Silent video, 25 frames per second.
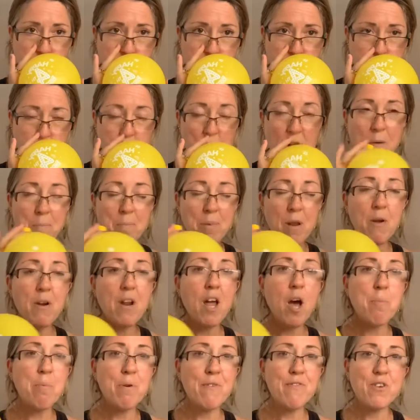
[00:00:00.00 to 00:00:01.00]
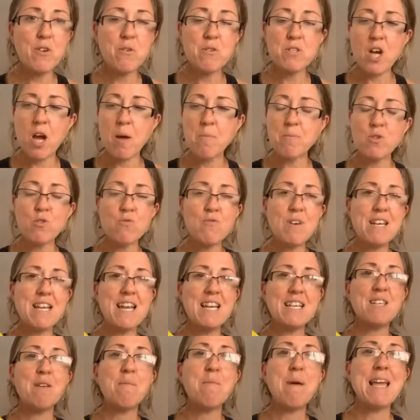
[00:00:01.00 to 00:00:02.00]
I've blown it up a few times already
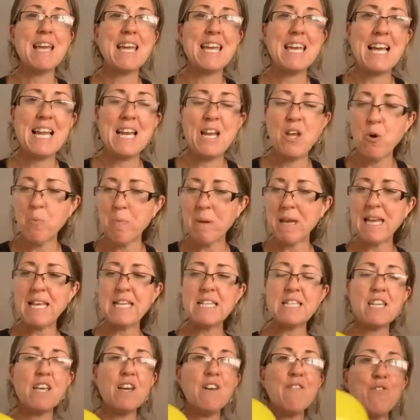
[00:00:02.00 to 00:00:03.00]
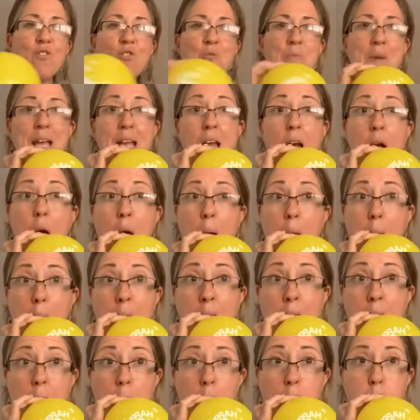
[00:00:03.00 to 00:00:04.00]
to make it a little bit easier for me.
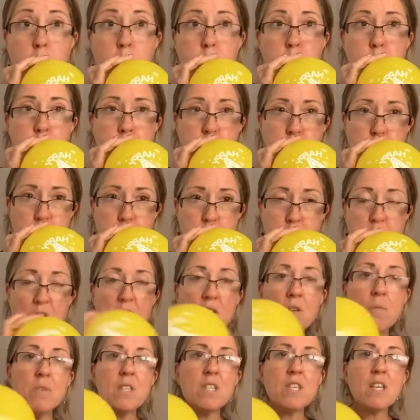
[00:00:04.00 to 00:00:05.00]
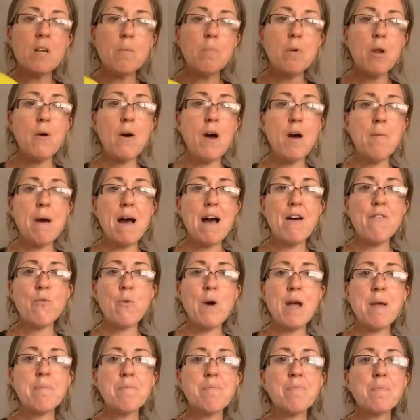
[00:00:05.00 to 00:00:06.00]
So I'm just going to blow it up
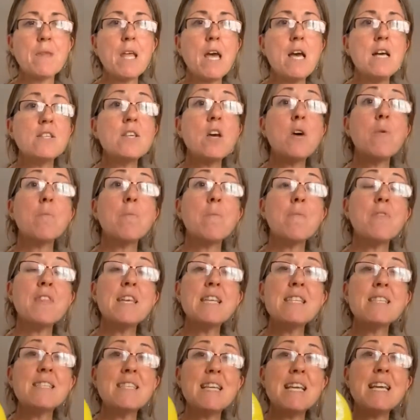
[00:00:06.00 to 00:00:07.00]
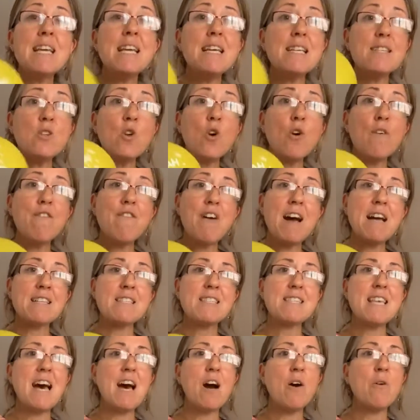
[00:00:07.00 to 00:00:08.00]
halfway. So this is your fat
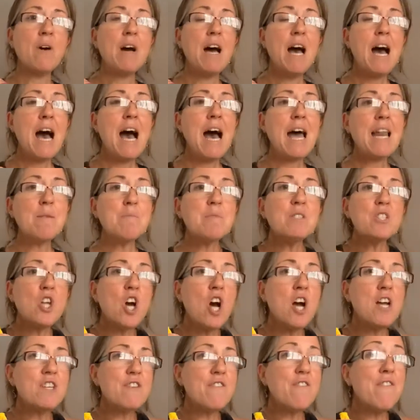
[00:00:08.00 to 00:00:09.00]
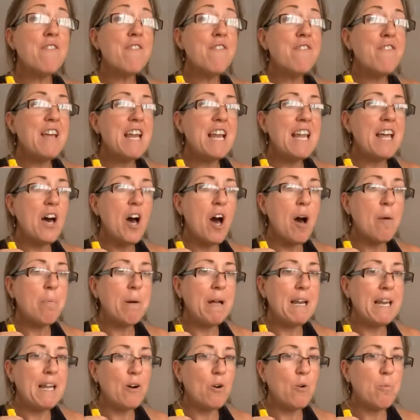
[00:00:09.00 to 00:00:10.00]
cell, and I'm starting to fill it up a
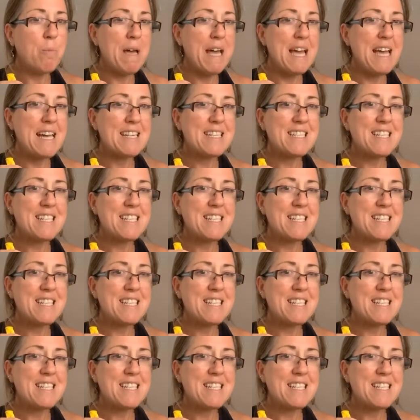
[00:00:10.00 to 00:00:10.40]
little bit.